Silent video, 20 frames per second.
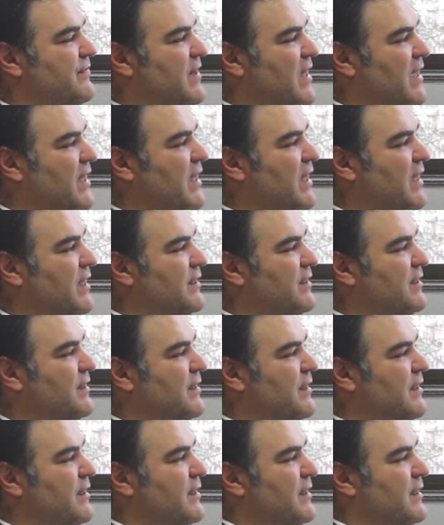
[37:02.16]
of getting
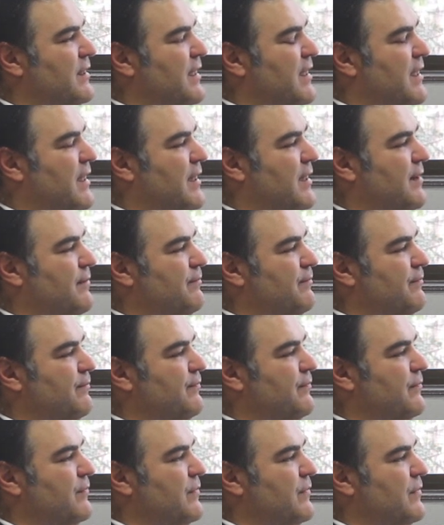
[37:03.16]

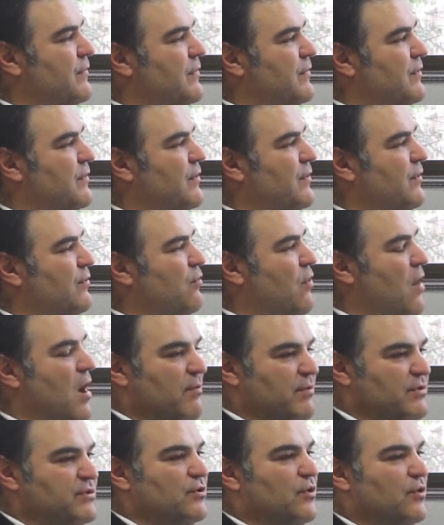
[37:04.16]
the
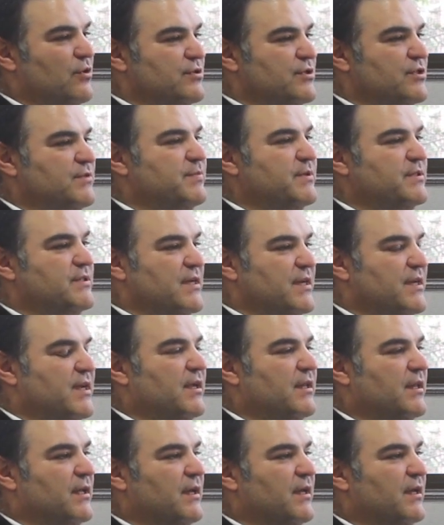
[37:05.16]
right resources,
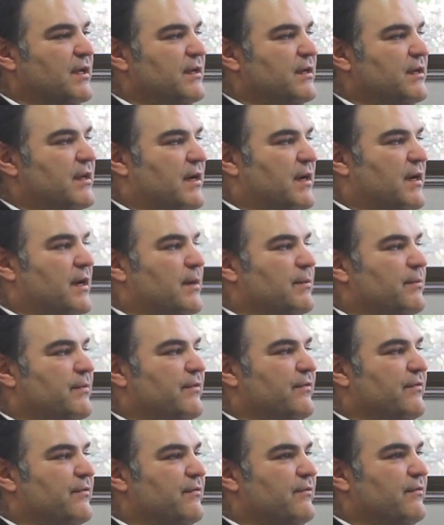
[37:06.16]
particularly
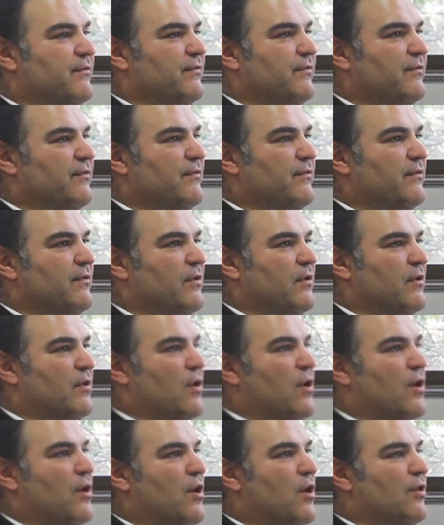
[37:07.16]
on
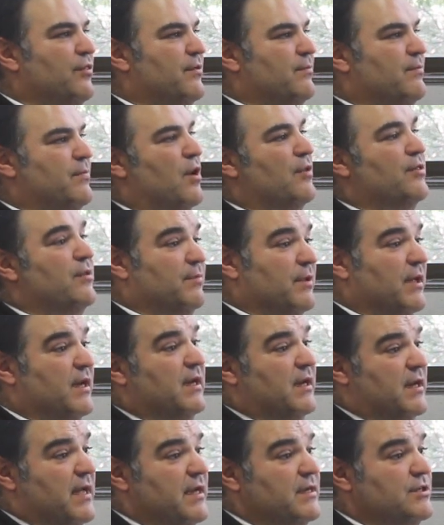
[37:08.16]
the
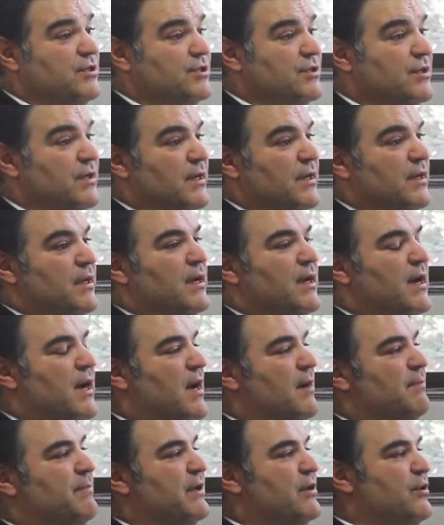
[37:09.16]
bleeding edge,
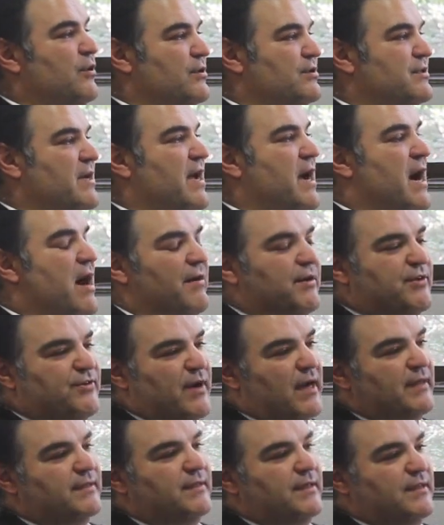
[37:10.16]
because they are
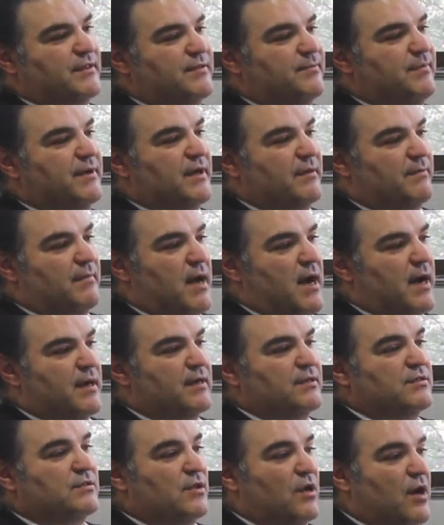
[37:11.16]
attracted into bigger
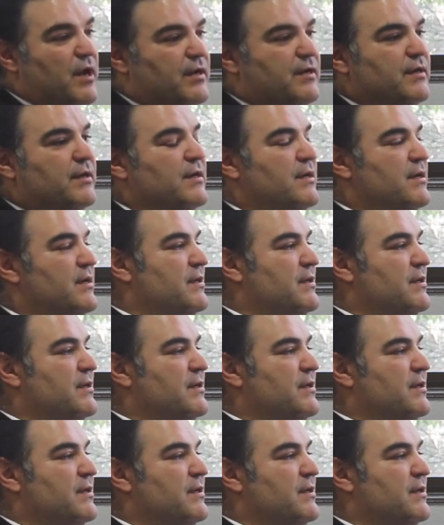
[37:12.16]
markets like